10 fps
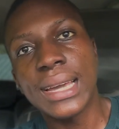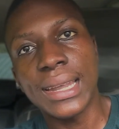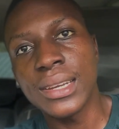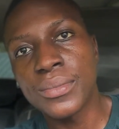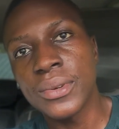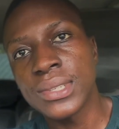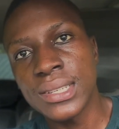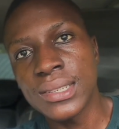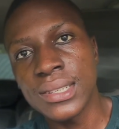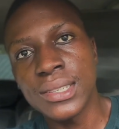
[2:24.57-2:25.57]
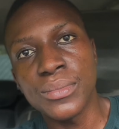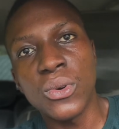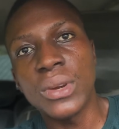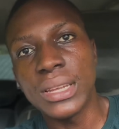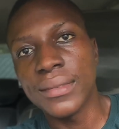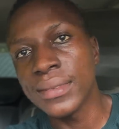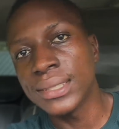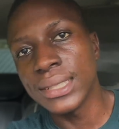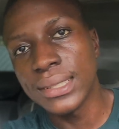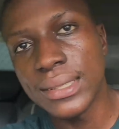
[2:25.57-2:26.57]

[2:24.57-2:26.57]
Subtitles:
current processes more inefficient. We have to